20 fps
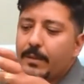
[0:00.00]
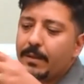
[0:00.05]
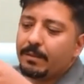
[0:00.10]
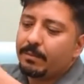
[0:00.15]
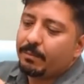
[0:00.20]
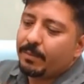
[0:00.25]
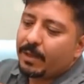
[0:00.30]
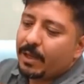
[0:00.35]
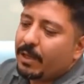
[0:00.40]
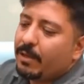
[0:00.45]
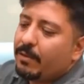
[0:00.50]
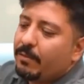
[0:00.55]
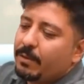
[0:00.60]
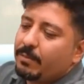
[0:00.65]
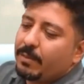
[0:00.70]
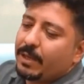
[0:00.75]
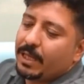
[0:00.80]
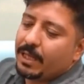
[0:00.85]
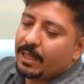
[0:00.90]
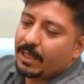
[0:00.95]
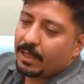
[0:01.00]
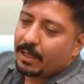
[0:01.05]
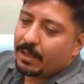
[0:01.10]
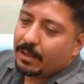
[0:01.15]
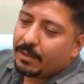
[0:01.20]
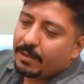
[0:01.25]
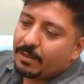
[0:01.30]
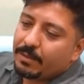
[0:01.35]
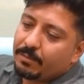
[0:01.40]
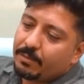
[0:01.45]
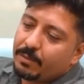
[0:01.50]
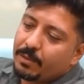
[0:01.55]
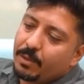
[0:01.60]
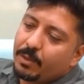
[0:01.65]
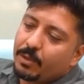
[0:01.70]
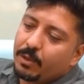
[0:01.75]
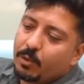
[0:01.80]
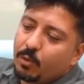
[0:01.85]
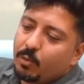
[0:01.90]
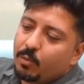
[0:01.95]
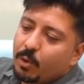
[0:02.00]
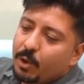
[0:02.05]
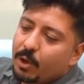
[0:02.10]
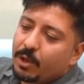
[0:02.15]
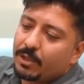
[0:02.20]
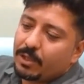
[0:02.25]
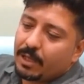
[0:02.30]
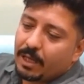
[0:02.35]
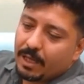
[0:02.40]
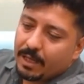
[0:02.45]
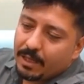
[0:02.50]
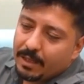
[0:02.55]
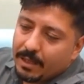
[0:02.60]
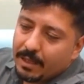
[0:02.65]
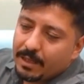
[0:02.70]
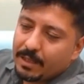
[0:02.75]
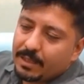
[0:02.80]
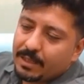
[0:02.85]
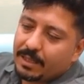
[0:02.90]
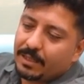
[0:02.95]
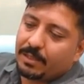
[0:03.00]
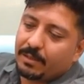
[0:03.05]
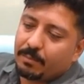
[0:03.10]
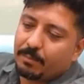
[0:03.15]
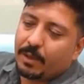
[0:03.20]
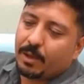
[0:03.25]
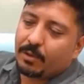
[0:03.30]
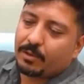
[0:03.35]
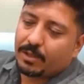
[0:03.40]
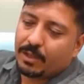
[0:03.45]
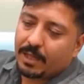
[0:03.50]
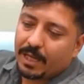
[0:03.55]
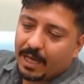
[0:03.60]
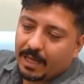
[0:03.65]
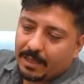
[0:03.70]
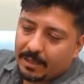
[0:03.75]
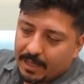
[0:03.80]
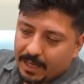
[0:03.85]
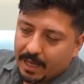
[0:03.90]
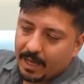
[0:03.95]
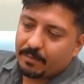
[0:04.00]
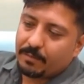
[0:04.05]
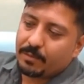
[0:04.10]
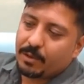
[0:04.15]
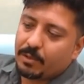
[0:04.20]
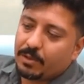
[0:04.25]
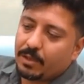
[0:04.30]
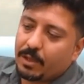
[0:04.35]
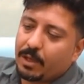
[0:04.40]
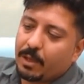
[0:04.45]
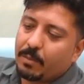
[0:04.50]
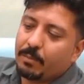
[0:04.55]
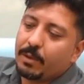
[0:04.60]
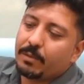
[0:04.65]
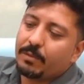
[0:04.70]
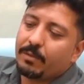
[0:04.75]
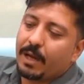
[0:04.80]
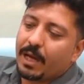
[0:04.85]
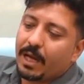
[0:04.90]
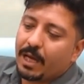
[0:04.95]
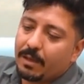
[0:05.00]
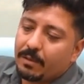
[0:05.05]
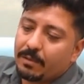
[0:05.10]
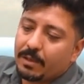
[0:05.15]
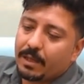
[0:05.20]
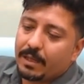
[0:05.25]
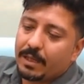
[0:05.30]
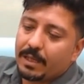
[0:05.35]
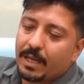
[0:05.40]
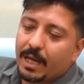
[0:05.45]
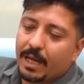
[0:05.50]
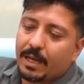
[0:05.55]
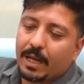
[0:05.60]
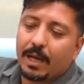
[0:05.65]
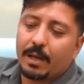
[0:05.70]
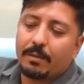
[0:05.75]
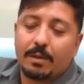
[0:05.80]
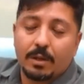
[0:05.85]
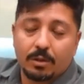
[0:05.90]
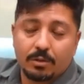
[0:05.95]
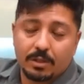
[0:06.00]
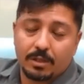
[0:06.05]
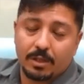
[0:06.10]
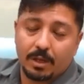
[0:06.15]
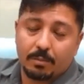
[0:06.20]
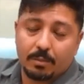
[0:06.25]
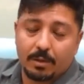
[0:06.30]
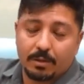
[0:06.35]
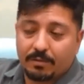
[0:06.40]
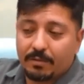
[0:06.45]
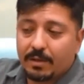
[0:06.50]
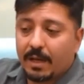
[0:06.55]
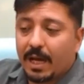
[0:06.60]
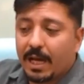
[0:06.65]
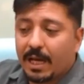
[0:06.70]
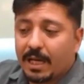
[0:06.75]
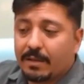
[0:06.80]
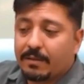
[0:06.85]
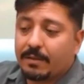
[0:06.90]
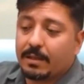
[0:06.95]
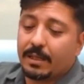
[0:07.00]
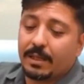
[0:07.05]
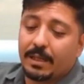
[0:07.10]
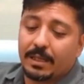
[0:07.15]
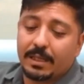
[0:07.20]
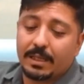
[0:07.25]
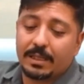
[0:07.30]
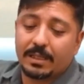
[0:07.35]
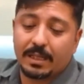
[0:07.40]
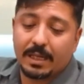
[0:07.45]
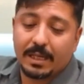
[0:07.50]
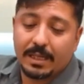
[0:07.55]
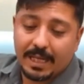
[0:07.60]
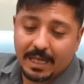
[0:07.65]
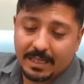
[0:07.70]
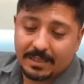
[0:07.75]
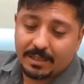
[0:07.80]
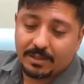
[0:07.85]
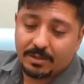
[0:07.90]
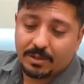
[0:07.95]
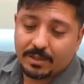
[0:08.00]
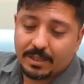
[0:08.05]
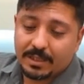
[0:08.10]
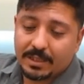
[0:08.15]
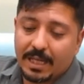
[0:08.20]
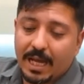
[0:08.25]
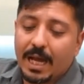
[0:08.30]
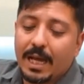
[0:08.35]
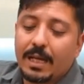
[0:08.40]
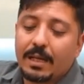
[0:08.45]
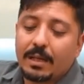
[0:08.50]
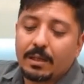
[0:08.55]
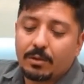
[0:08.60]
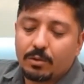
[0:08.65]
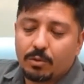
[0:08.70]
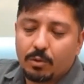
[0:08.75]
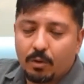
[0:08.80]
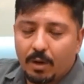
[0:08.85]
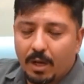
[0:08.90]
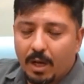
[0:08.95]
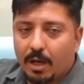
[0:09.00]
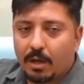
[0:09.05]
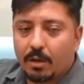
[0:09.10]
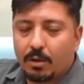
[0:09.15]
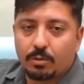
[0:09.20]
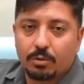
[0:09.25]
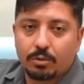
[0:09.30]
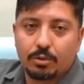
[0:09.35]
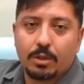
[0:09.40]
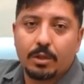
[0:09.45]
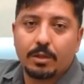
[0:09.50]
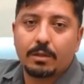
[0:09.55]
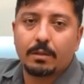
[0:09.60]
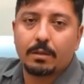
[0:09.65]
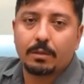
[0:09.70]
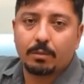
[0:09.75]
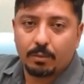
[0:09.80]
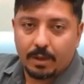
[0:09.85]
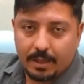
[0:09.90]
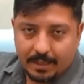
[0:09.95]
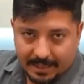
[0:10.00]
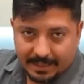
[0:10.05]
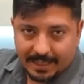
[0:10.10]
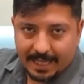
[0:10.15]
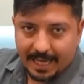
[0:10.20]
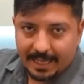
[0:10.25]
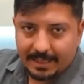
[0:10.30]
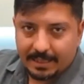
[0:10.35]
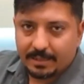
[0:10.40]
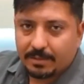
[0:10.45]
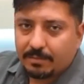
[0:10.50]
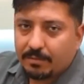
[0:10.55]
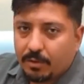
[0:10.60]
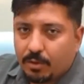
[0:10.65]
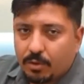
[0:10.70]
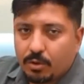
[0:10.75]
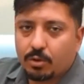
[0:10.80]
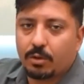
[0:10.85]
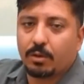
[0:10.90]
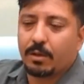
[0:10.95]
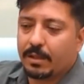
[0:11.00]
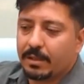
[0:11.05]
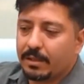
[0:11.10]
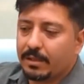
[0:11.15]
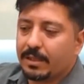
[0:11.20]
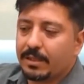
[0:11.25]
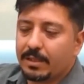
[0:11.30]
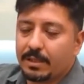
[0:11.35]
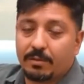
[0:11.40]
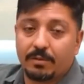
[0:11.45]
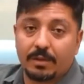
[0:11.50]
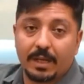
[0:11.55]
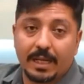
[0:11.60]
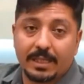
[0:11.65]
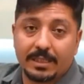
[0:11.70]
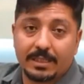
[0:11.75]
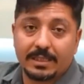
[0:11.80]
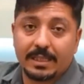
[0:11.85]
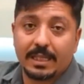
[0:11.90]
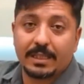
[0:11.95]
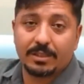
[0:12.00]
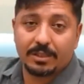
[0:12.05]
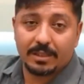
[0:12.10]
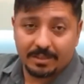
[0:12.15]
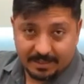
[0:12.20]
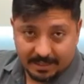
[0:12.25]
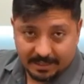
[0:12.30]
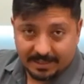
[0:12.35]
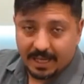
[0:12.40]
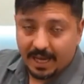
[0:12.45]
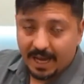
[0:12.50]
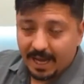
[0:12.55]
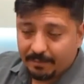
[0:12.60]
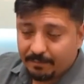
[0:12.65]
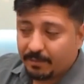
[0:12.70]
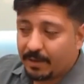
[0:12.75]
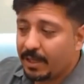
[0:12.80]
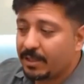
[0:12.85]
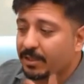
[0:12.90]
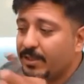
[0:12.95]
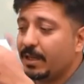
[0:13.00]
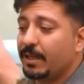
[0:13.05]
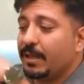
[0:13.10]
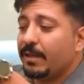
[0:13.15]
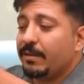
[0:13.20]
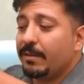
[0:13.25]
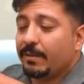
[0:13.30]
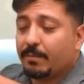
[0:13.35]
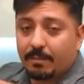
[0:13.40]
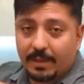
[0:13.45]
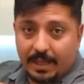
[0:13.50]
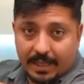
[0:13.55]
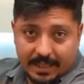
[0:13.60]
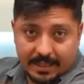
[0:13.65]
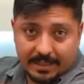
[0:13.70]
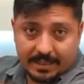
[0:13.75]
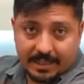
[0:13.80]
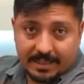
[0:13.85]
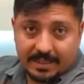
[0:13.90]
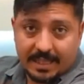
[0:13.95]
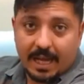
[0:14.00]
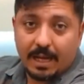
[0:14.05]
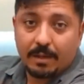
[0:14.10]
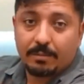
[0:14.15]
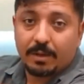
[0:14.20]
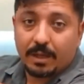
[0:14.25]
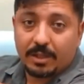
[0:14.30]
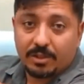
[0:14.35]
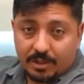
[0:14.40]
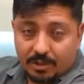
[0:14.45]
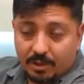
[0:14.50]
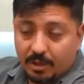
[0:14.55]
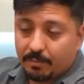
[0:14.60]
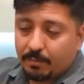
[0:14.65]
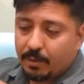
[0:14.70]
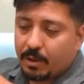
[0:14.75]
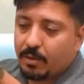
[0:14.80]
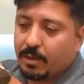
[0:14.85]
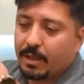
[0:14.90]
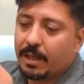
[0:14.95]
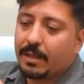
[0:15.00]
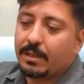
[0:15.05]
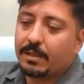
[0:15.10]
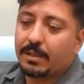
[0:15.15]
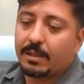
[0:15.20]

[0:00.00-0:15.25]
Because from here, the water is supposed to enter our filter number 5, and our filter number 5 is connected to the tank through a hose. When the tank is full, the device senses this high pressure, meaning this high pressure component